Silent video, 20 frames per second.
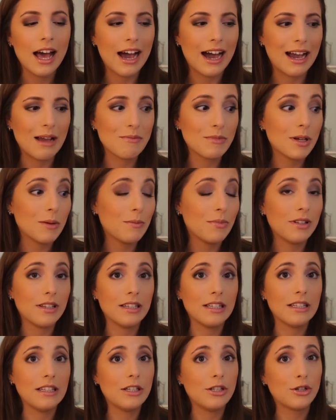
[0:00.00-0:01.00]
I'm
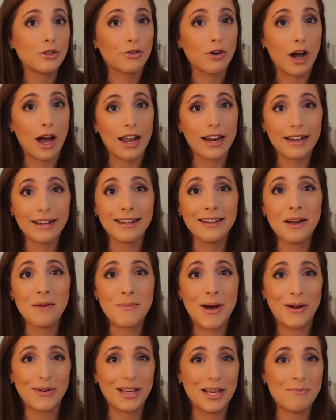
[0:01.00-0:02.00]
completely neurotic
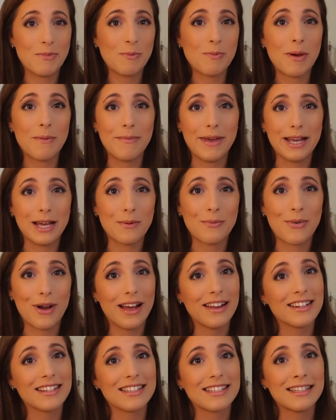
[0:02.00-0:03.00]
about keeping my makeup
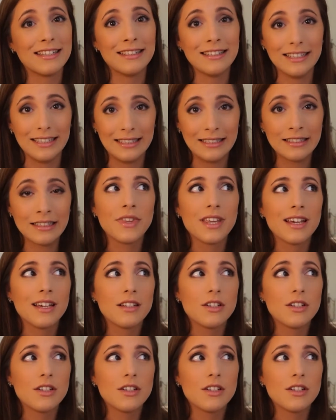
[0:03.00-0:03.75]
products clean